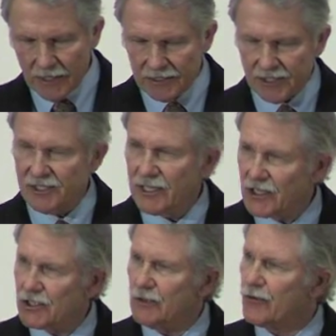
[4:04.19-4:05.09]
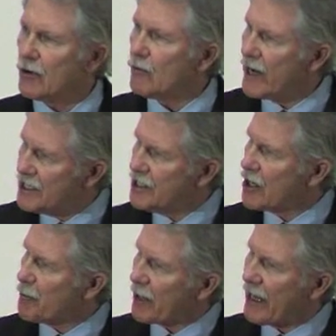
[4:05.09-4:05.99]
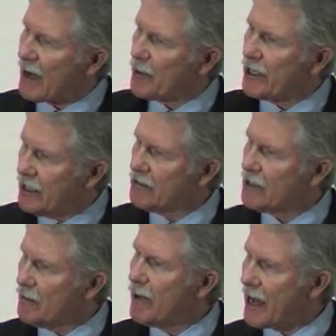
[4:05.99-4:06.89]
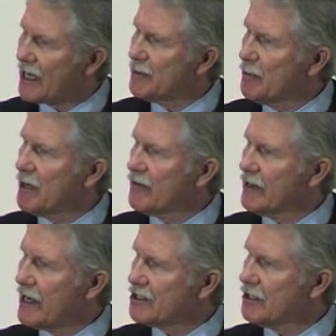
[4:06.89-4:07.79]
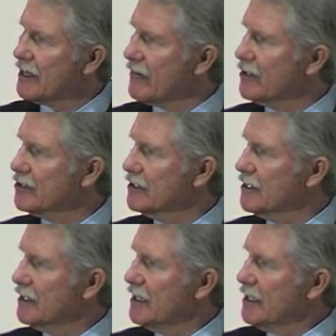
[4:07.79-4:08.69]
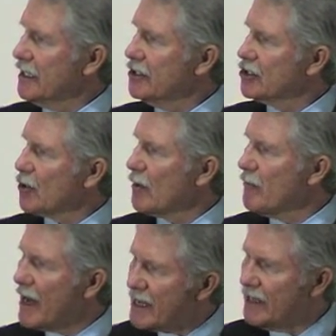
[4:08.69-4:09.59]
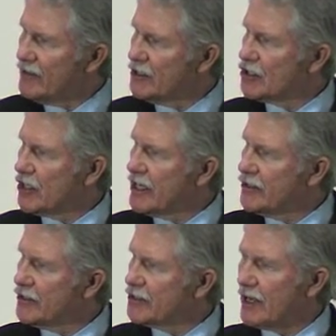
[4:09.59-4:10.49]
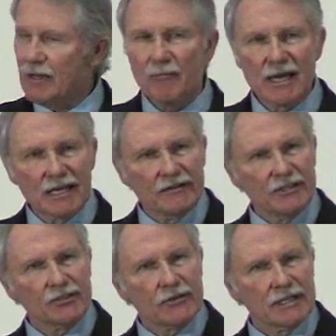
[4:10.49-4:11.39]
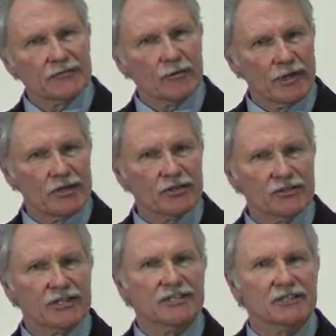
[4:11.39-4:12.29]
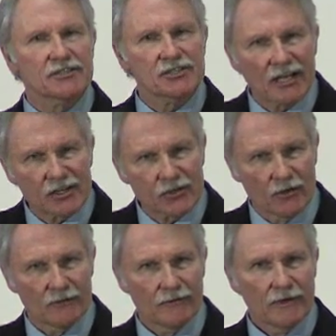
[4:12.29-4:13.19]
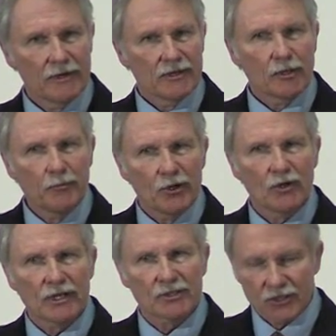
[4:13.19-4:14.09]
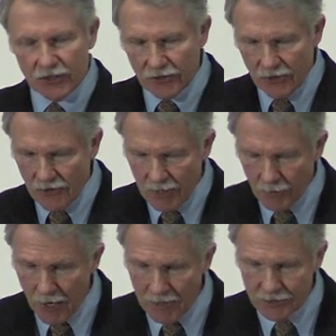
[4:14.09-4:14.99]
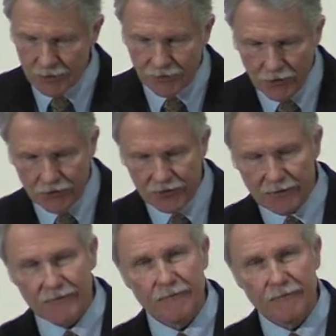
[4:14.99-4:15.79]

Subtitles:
It's essential for raising our per capita income back up above the national average. In short, making these changes and making these transformations is essential to building a secure and prosperous future.